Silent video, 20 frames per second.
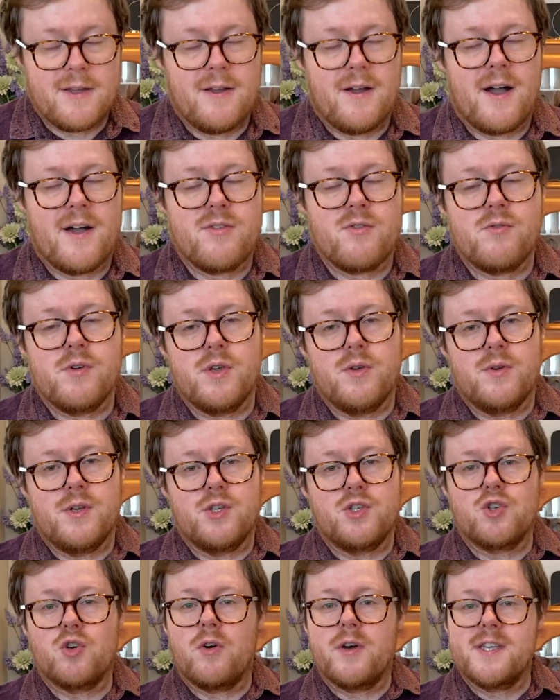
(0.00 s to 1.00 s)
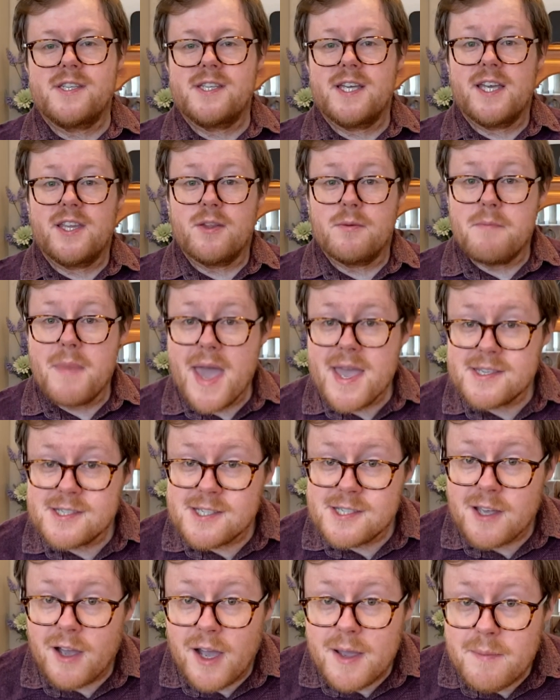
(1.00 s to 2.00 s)
I thought you'd enjoy seeing the
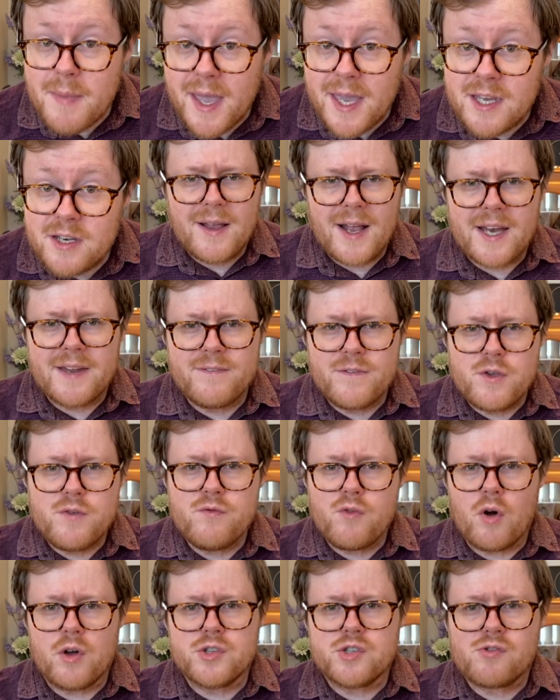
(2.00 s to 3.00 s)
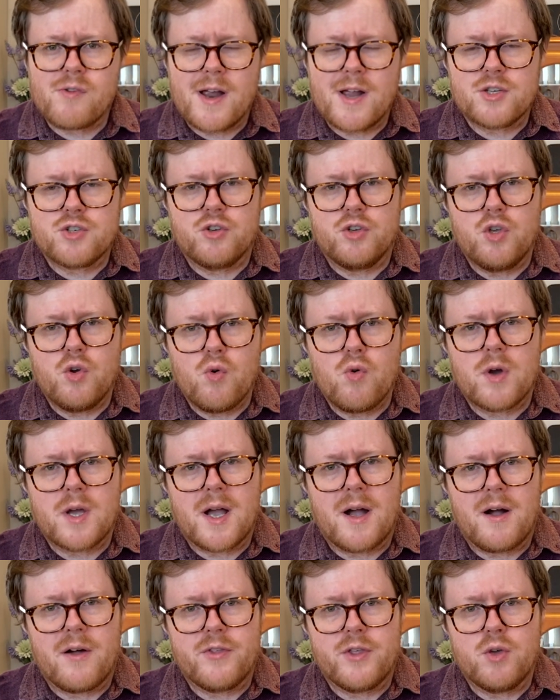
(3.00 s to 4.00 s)
mess I made, and if you've got a scratch on your
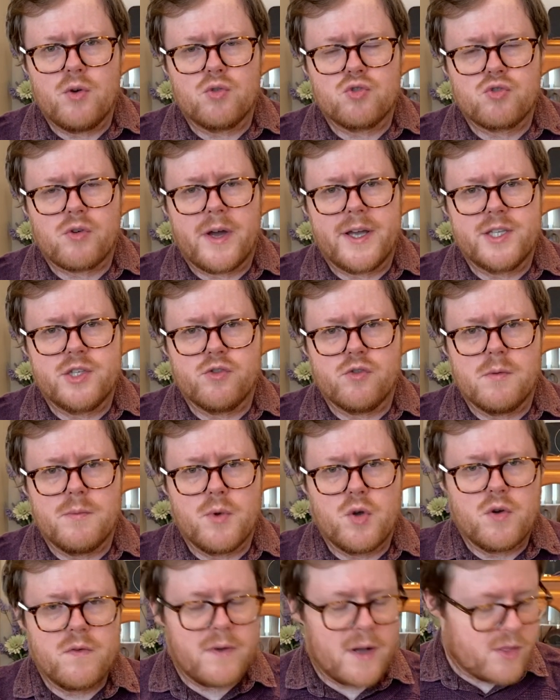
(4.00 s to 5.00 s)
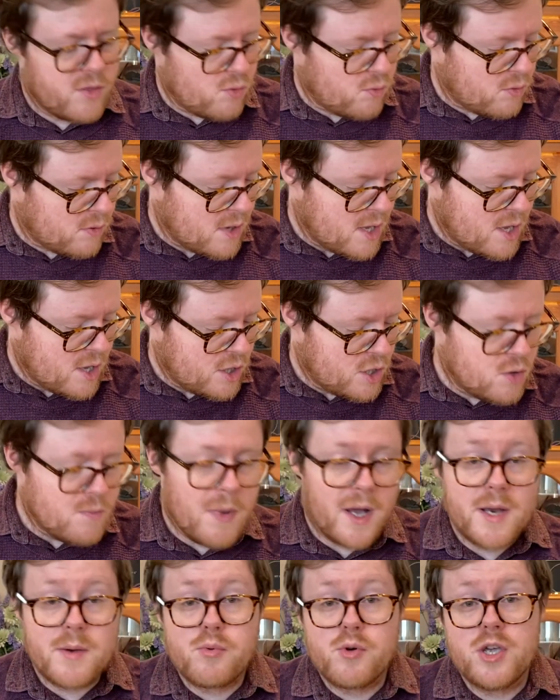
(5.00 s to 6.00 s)
car that you're trying to remove, I thought you
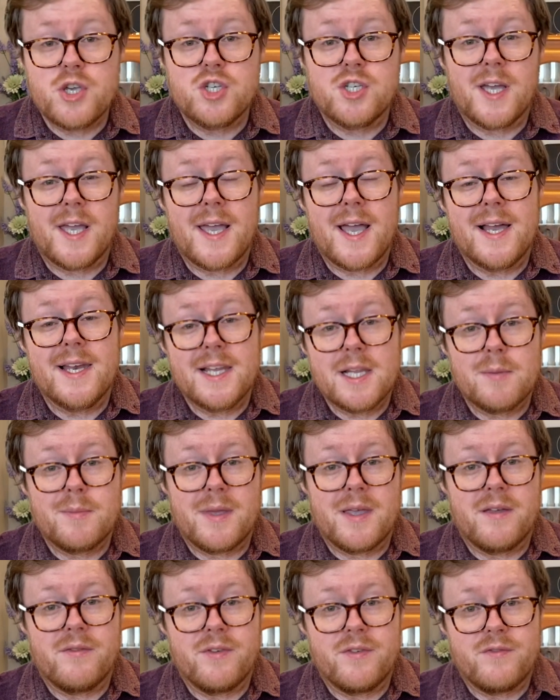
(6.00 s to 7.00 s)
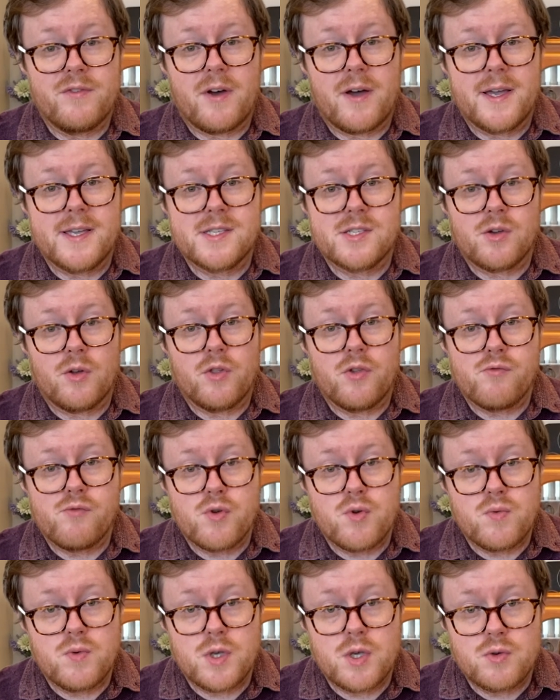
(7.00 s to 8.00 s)
might appreciate a little bit of advice on the
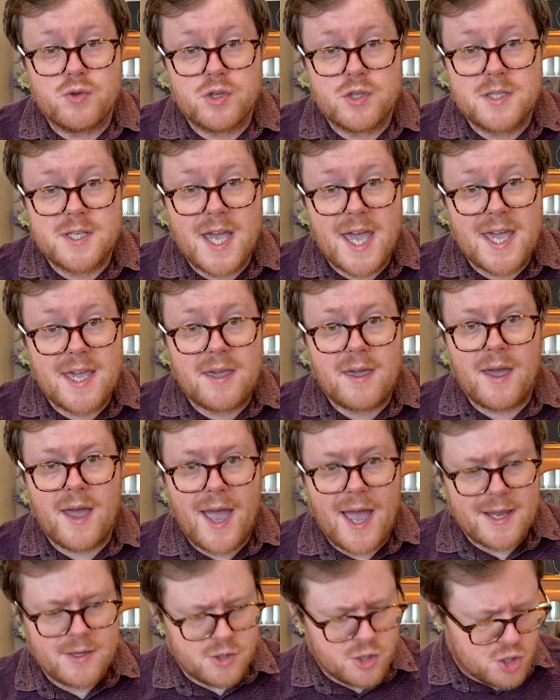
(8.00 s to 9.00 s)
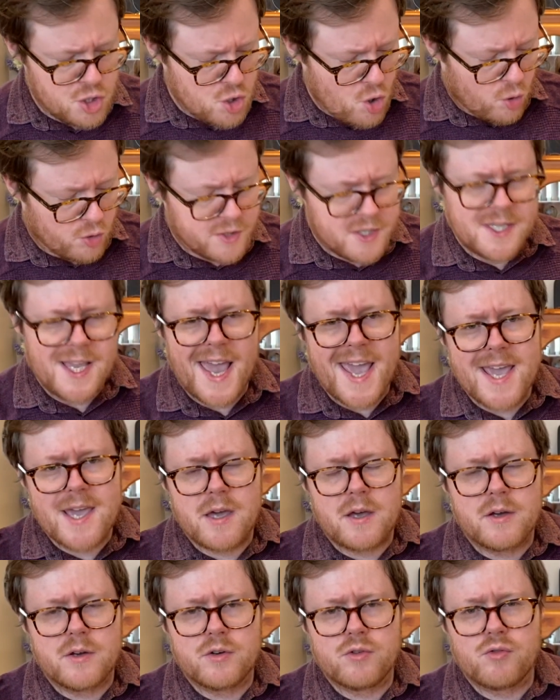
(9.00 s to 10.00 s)
route you should take and not take,
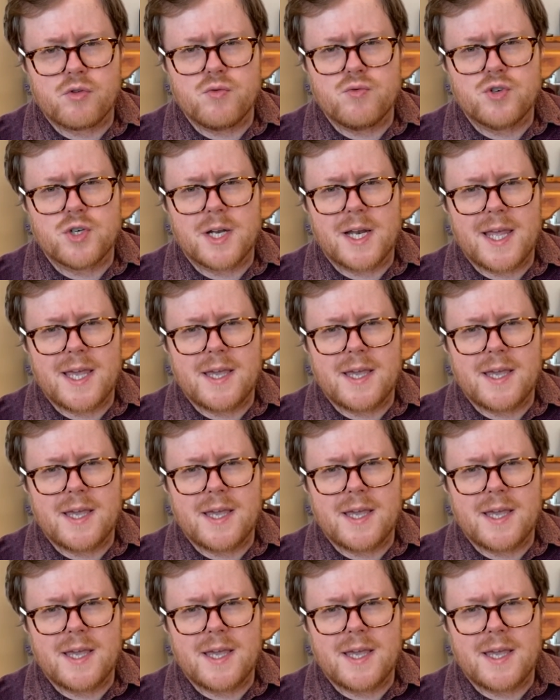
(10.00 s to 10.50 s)
crucially.